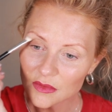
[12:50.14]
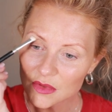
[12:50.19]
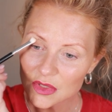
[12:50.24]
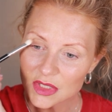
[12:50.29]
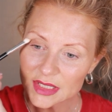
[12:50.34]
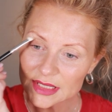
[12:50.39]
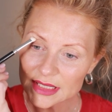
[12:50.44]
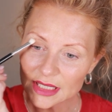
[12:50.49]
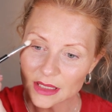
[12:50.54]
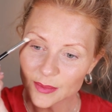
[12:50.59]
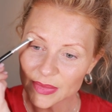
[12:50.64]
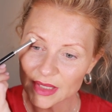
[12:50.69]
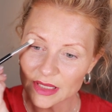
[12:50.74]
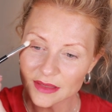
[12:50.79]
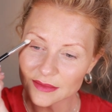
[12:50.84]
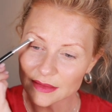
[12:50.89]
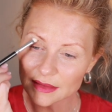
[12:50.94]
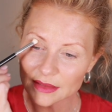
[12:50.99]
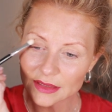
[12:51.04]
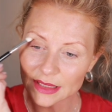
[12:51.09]
Just keep it
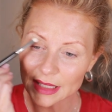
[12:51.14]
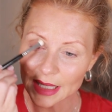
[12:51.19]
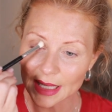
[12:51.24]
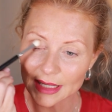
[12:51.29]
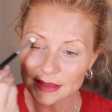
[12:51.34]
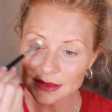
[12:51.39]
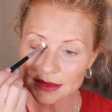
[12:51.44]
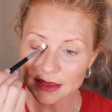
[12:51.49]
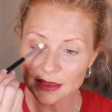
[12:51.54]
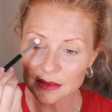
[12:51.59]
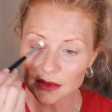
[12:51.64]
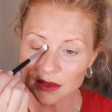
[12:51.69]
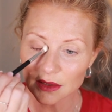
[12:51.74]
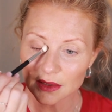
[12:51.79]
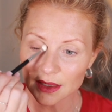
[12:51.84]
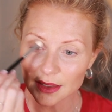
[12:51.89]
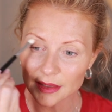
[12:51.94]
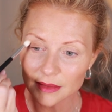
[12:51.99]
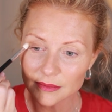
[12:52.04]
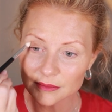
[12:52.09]
classic
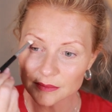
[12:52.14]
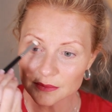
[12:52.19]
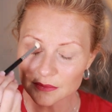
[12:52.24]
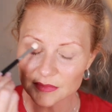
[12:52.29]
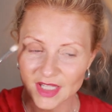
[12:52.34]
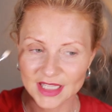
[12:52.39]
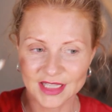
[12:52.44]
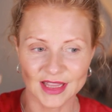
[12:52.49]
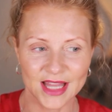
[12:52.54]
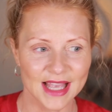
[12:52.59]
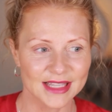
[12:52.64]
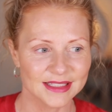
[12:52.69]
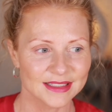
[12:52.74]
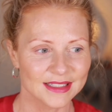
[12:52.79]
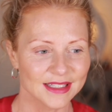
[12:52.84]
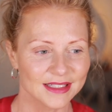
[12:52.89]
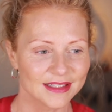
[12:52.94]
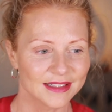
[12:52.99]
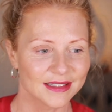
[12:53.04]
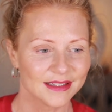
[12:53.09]
looking.
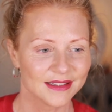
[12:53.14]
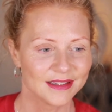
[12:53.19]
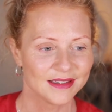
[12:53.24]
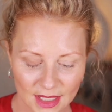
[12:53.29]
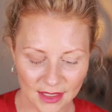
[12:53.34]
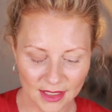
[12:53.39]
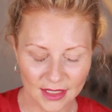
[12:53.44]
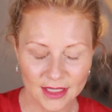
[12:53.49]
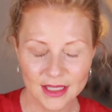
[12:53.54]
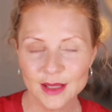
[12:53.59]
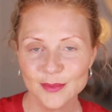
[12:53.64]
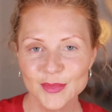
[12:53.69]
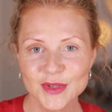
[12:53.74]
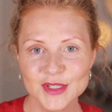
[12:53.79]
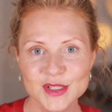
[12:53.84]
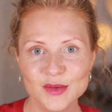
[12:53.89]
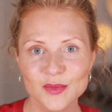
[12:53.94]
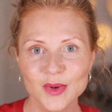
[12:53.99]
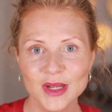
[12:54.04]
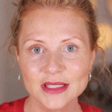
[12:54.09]
Classic. Can I keep it
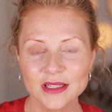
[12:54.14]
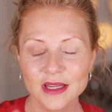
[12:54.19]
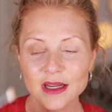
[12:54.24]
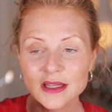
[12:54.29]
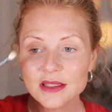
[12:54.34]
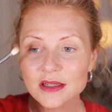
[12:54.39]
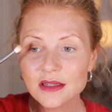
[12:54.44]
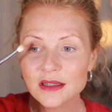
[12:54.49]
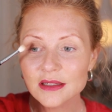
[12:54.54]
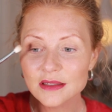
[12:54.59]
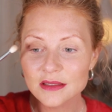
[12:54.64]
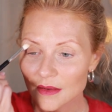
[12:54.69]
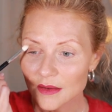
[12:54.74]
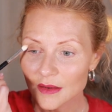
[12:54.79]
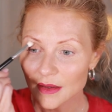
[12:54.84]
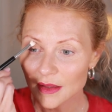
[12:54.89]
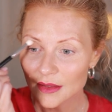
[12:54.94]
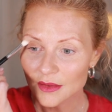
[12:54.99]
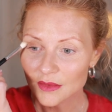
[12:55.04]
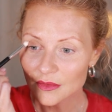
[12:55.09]
to one color?
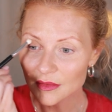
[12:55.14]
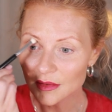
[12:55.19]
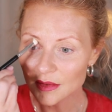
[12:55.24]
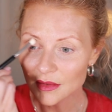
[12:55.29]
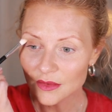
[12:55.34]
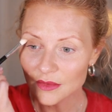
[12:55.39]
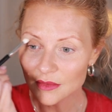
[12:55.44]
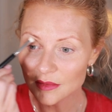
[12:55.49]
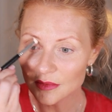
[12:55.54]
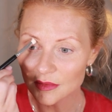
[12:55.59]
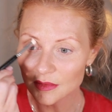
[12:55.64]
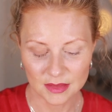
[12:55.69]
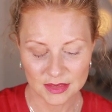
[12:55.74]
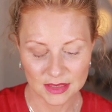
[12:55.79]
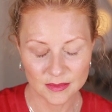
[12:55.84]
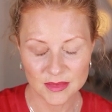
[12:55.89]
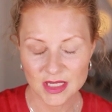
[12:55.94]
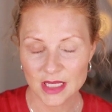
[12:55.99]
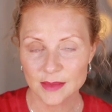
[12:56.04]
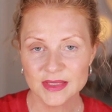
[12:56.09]
I don't know.
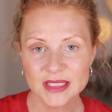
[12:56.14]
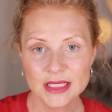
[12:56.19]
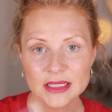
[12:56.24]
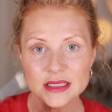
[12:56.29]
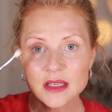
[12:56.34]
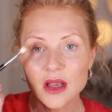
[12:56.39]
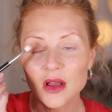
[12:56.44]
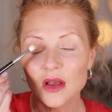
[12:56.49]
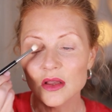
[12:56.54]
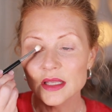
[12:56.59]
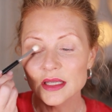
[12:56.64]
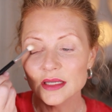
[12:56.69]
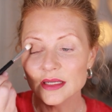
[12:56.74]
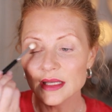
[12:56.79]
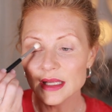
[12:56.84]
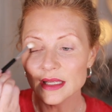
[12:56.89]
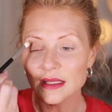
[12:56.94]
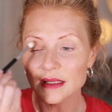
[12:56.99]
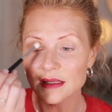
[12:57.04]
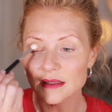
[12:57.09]
Sometimes that's all you
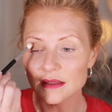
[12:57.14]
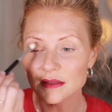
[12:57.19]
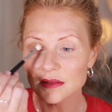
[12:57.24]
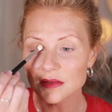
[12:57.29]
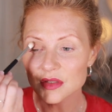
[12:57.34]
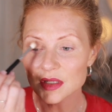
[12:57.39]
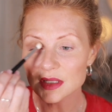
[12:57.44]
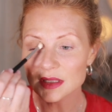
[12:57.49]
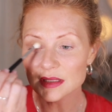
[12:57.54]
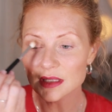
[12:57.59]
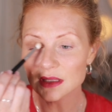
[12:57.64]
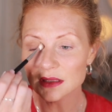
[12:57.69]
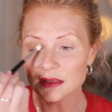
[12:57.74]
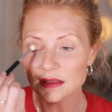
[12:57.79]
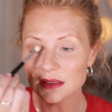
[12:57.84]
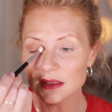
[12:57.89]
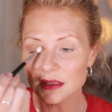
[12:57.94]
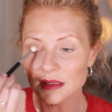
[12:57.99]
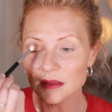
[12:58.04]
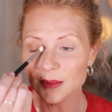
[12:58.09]
need. Just a
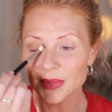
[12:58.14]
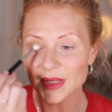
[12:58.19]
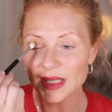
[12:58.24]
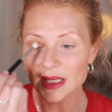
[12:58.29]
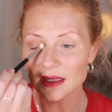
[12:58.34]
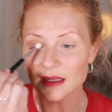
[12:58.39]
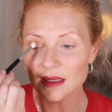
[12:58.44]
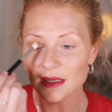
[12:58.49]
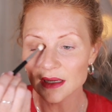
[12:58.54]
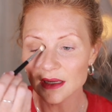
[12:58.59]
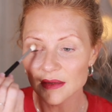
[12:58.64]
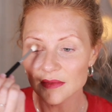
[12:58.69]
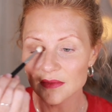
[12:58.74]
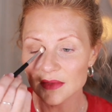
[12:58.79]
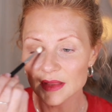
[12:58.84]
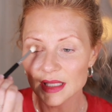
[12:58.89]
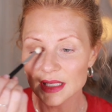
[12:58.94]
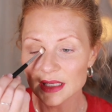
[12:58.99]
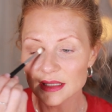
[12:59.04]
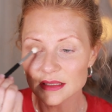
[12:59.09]
little bit of
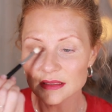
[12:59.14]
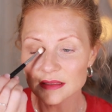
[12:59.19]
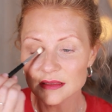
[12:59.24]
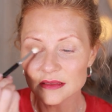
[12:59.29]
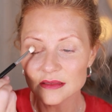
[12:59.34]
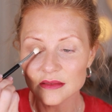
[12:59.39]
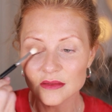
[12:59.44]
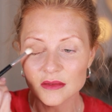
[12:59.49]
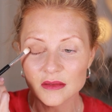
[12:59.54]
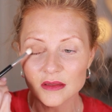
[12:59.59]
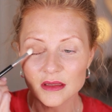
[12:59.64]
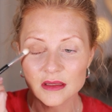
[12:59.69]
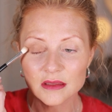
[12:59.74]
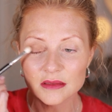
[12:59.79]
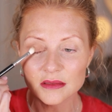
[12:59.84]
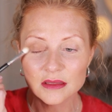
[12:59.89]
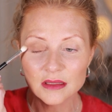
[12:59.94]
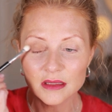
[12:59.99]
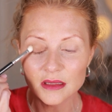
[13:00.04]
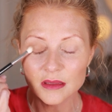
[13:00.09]
this, a
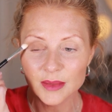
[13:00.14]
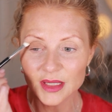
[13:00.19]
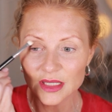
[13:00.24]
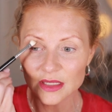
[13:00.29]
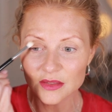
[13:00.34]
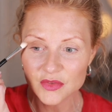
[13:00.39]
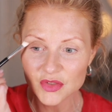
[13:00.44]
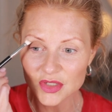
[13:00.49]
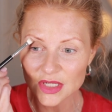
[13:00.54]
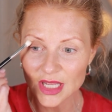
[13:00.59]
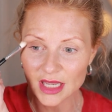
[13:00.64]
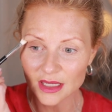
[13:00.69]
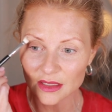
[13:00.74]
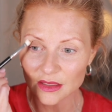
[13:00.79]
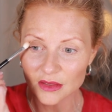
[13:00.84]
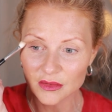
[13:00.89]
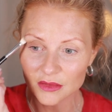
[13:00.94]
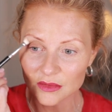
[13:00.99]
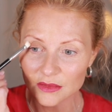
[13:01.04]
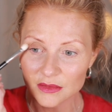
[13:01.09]
little bit of
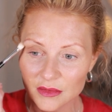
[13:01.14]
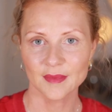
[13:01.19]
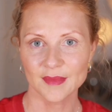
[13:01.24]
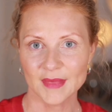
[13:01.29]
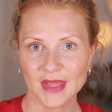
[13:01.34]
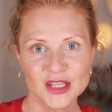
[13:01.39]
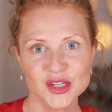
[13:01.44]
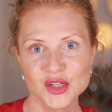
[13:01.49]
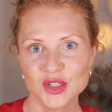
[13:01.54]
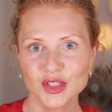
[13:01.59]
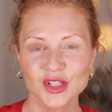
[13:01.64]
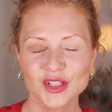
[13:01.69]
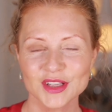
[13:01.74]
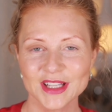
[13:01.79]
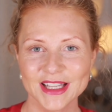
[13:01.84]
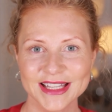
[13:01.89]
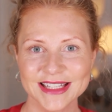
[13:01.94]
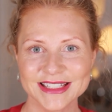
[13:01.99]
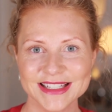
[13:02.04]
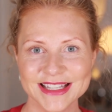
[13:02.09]
shadow. Makes you look
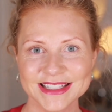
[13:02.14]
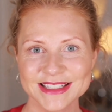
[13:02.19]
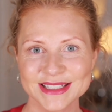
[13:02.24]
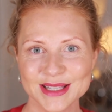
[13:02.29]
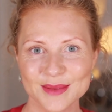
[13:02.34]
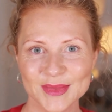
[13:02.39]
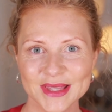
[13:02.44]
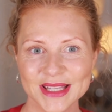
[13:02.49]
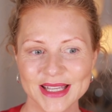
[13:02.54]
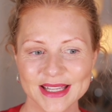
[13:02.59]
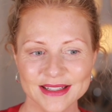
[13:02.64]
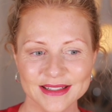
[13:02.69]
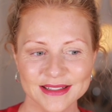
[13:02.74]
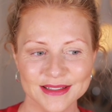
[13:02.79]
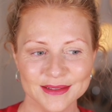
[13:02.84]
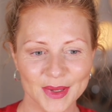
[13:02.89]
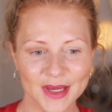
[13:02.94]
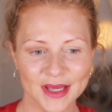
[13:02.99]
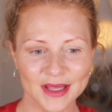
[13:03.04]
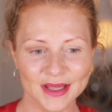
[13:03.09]
like you did something,
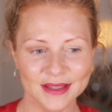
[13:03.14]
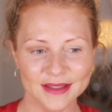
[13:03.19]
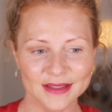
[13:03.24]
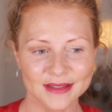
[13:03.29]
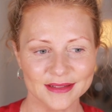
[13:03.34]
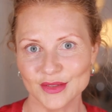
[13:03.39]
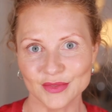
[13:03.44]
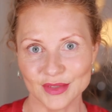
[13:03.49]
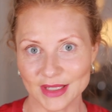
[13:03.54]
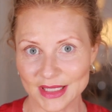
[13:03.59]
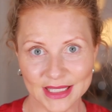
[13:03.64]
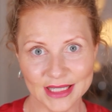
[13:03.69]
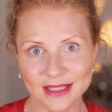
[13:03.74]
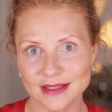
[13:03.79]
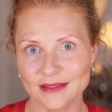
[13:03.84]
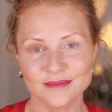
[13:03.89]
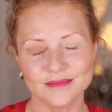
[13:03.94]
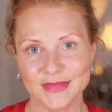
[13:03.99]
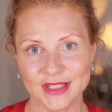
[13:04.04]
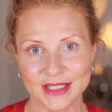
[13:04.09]
but
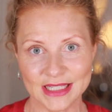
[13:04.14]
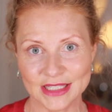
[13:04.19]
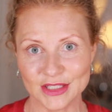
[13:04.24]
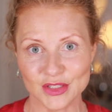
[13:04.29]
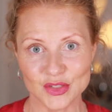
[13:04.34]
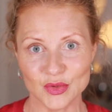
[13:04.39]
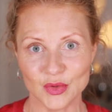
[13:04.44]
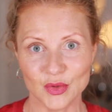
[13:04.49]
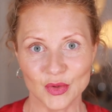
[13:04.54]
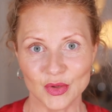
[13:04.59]
really you didn't do a